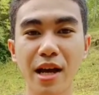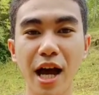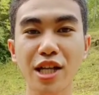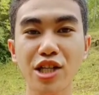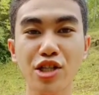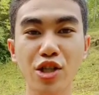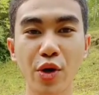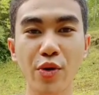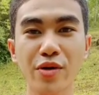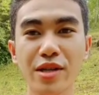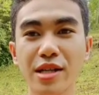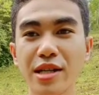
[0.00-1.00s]
as
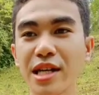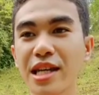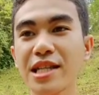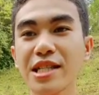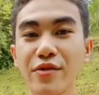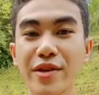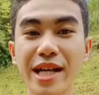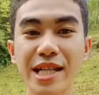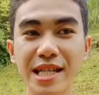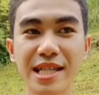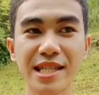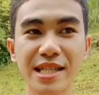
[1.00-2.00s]
shown is
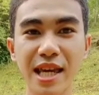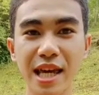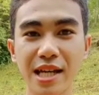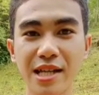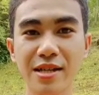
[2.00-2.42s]
realistic.